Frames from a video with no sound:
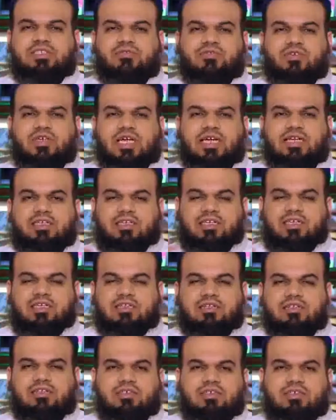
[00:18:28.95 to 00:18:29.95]
a
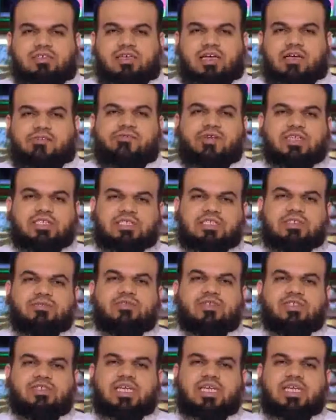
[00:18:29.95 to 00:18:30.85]
celebration when they would come out